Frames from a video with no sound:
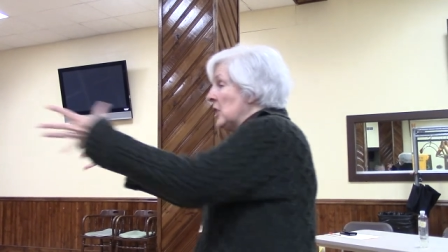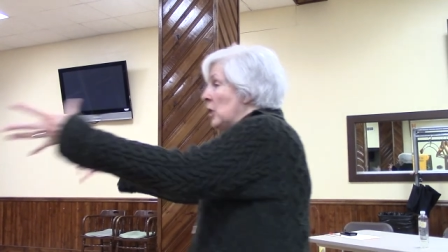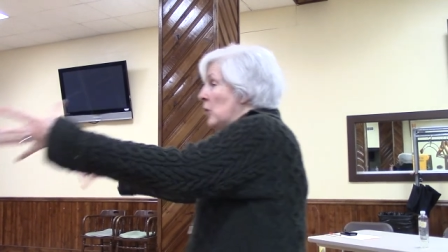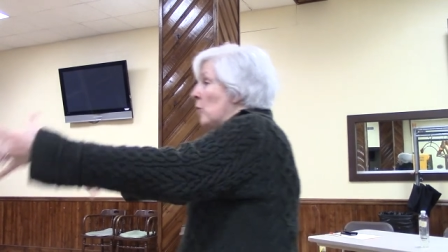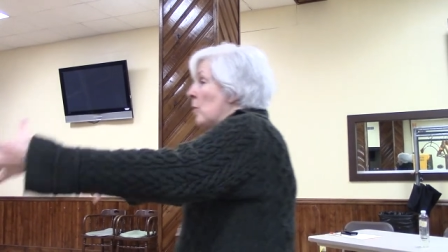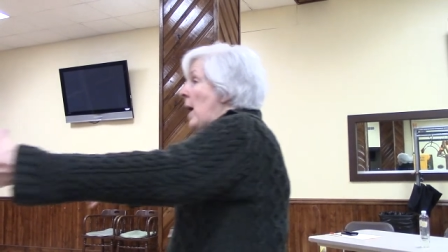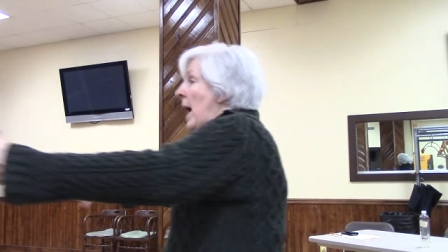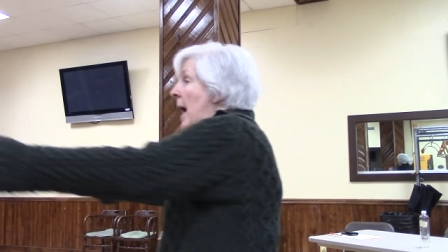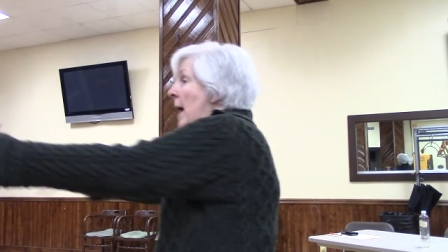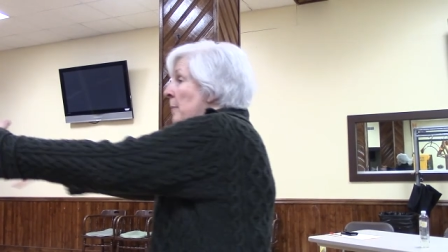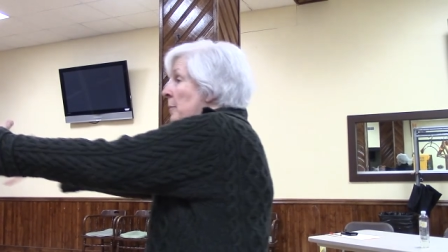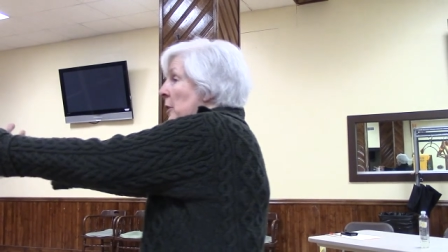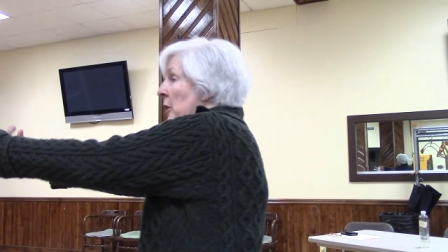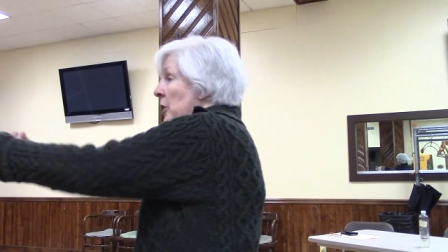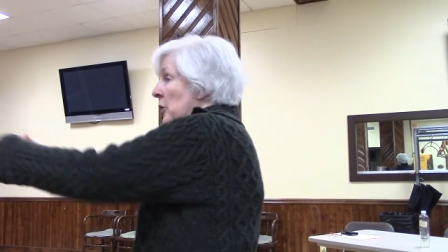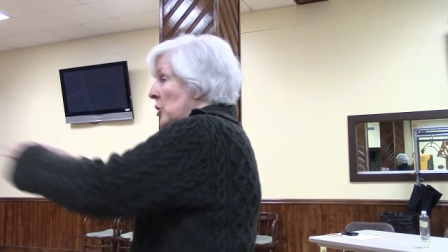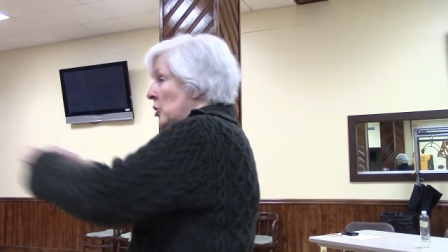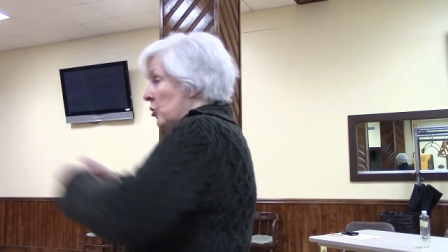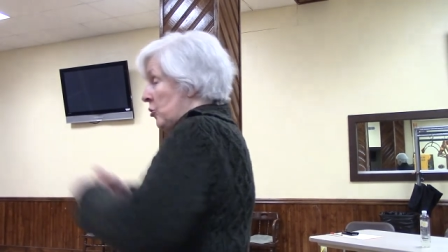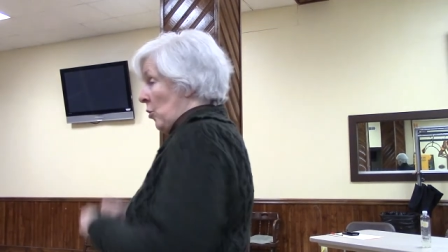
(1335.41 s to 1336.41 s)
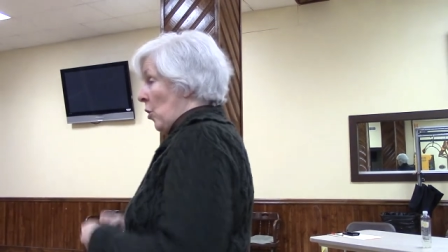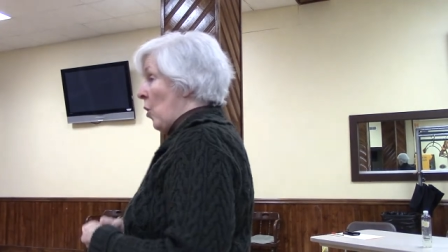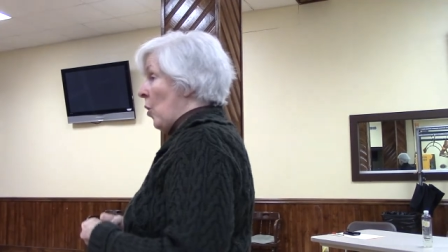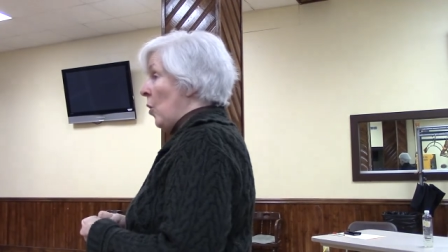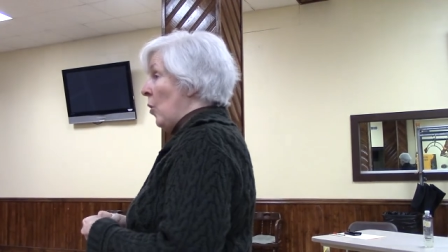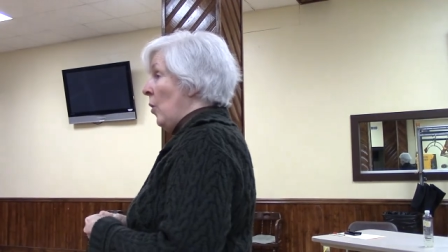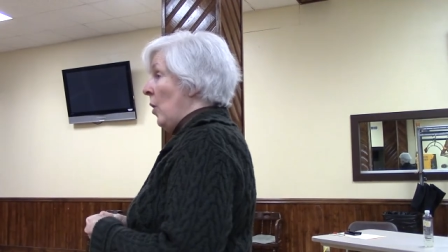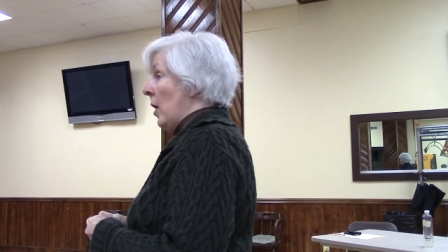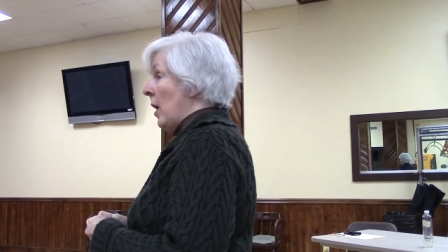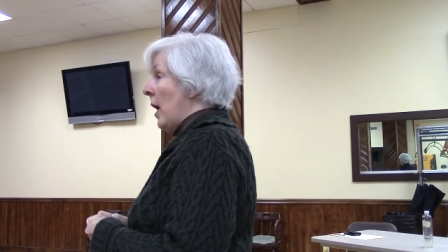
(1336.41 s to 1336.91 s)
to grab
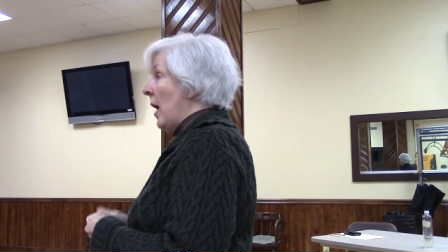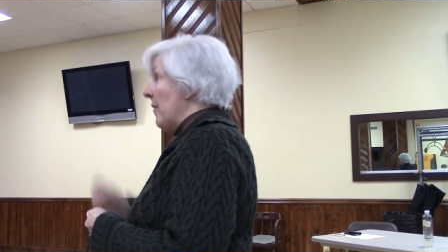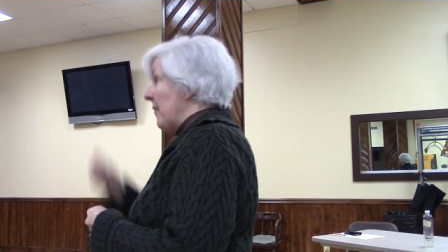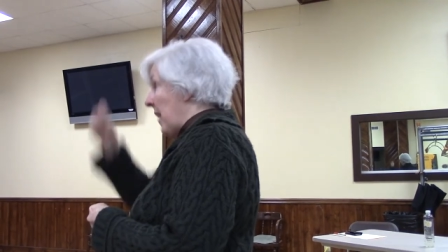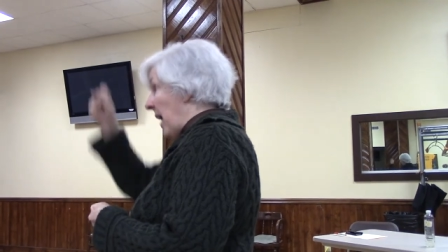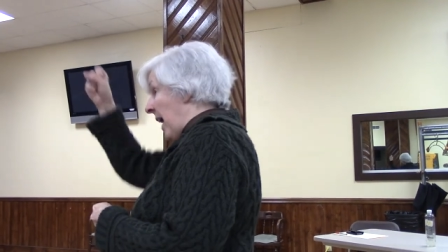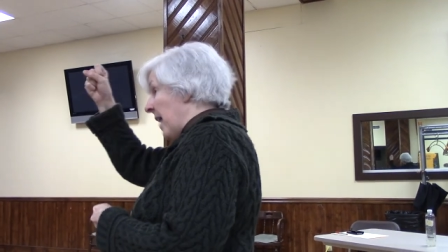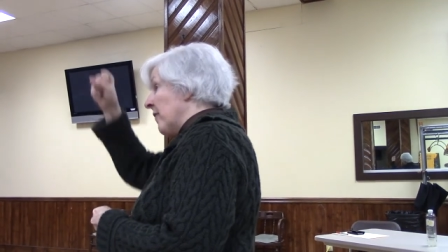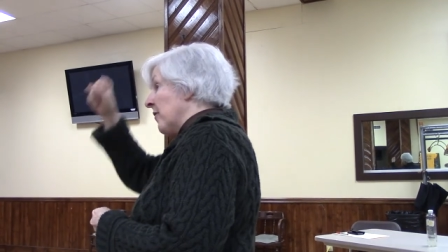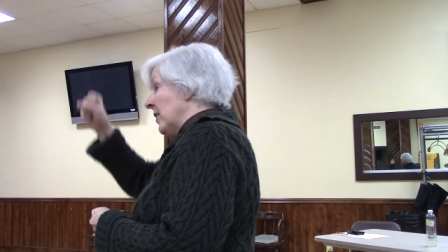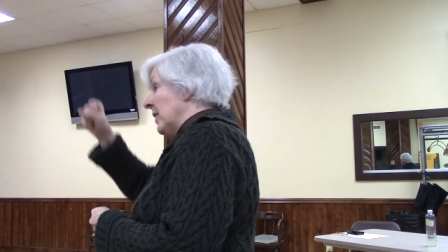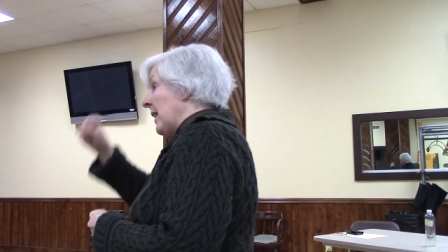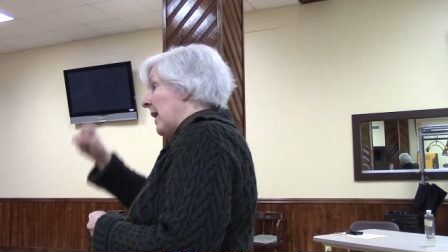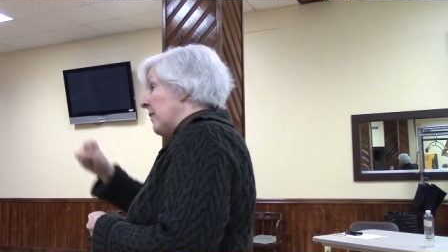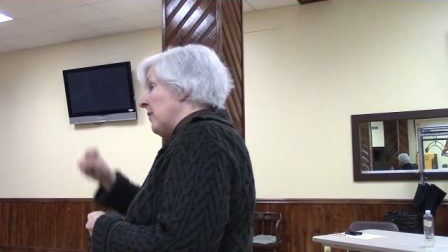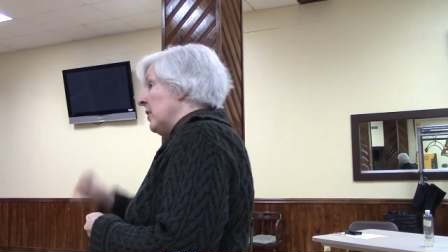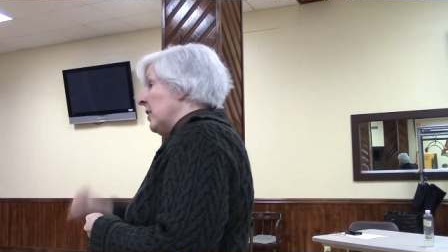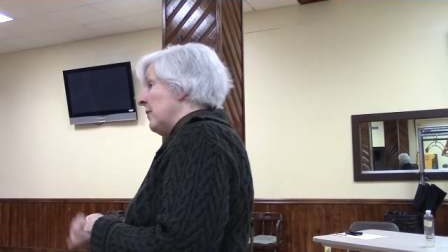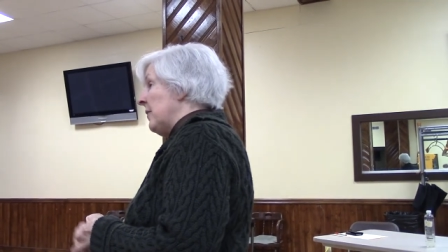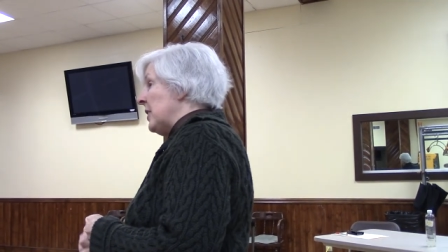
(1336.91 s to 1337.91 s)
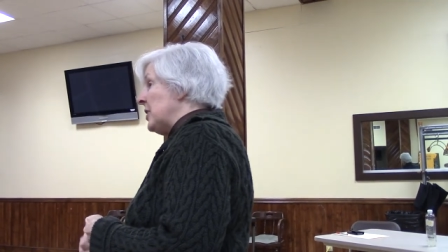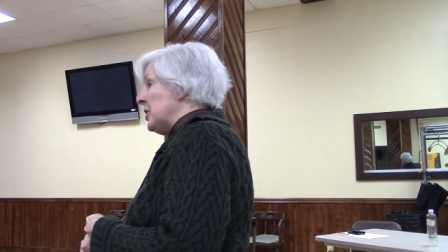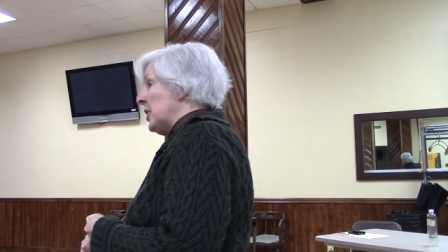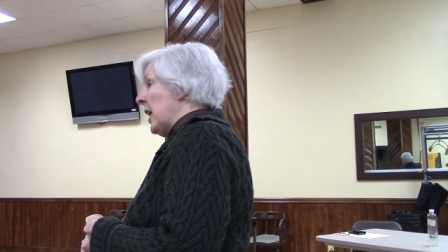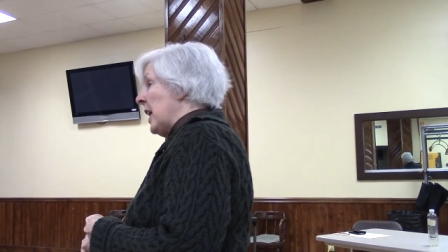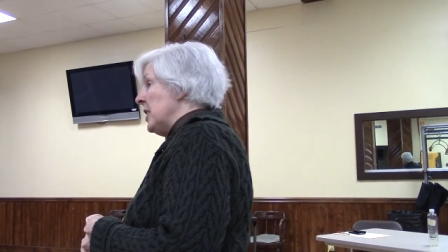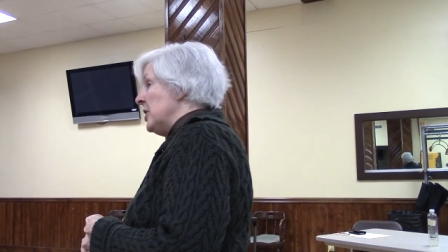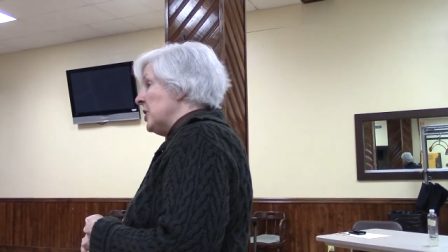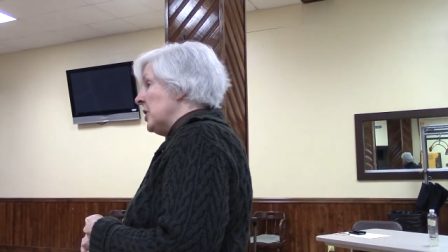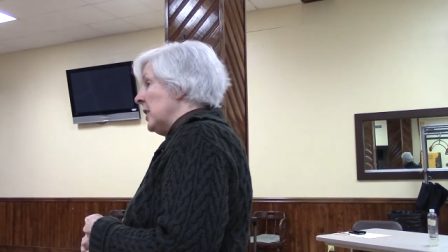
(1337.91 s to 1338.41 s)
control of every level of
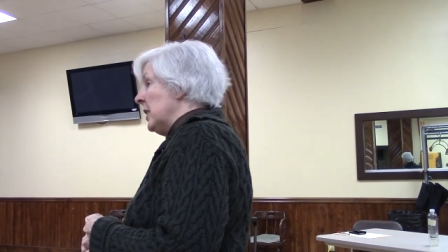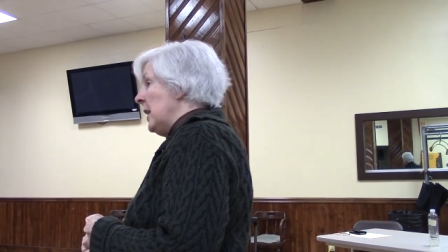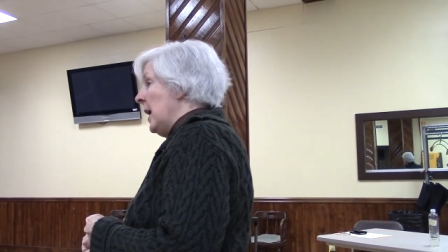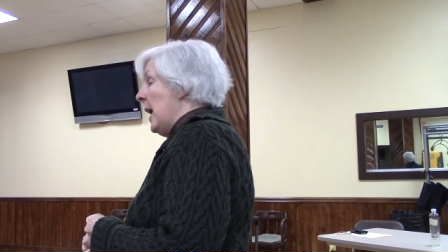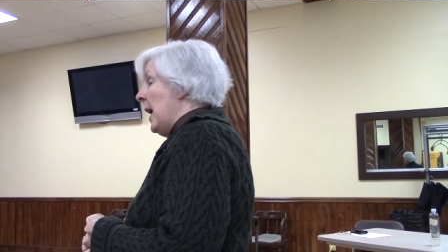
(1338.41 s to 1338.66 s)
education.